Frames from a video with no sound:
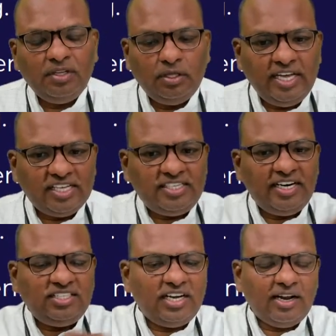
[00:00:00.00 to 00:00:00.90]
The
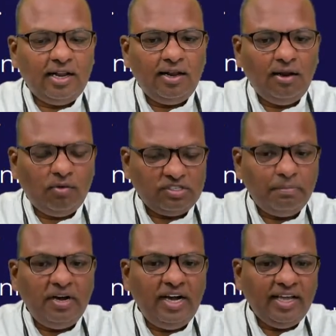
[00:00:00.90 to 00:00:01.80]
estate general was a
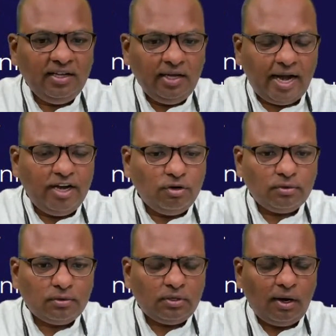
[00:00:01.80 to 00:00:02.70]
building, and
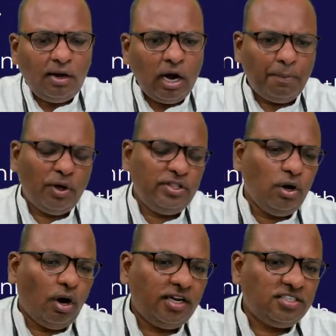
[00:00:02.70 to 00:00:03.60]
upon the
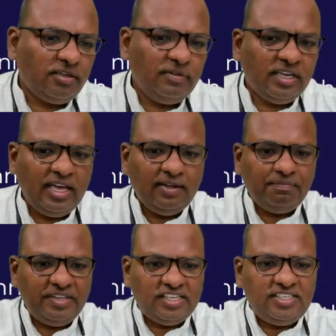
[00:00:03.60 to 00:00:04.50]
orders of the king,
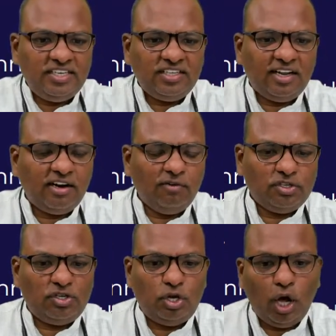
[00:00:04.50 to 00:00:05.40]
the estate general
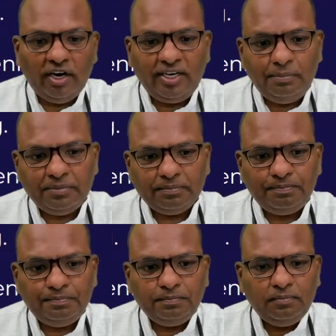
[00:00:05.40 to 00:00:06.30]
was locked up.
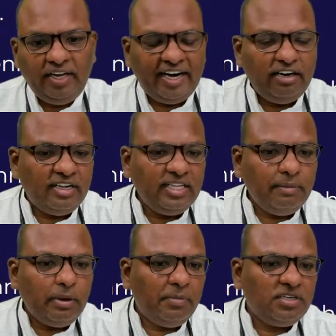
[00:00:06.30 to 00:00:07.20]
And when the
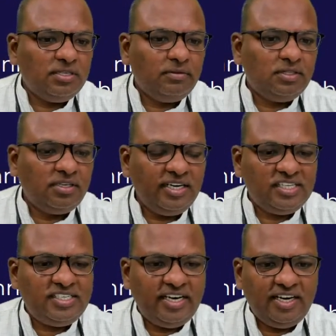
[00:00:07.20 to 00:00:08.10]
members of the third
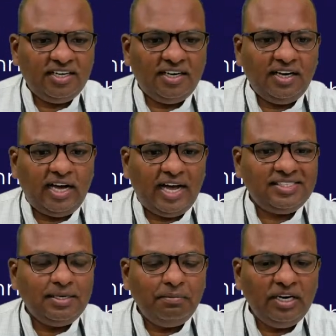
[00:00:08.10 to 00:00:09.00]
estate
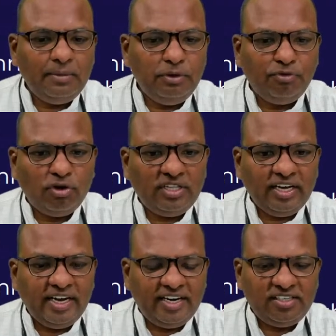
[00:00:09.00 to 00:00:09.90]
assembled before the
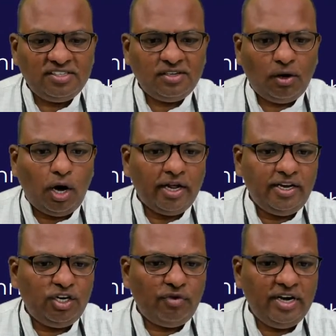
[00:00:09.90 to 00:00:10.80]
gates
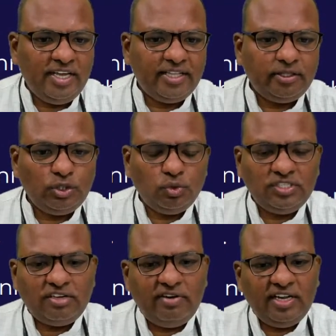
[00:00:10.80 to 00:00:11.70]
on 20th June
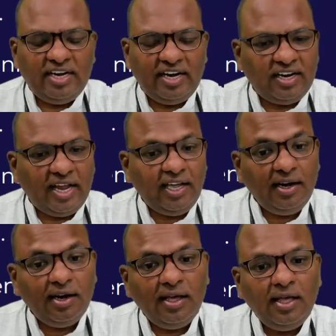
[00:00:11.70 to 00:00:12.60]

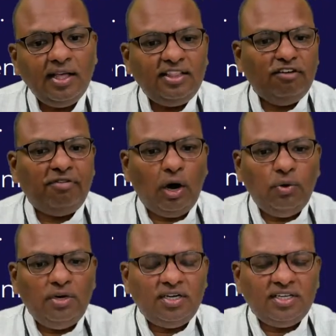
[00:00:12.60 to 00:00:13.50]
1789, they
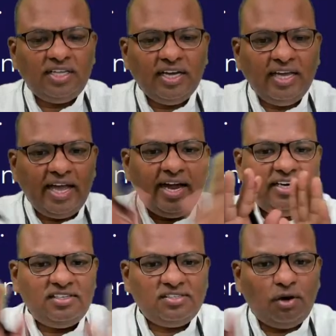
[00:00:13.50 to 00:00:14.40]
found the
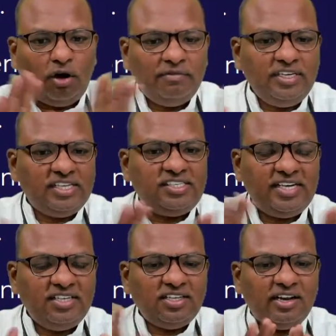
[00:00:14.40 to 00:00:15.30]
gates of the
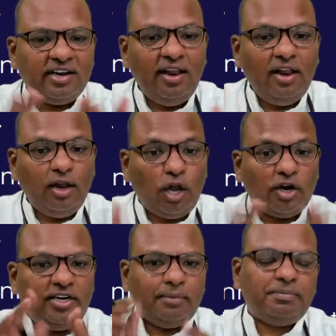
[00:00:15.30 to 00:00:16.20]
estate general
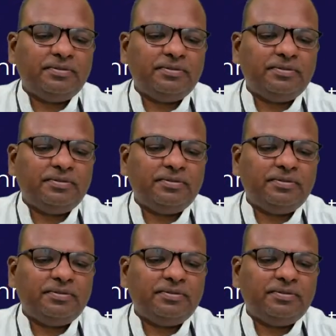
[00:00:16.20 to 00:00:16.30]
locked up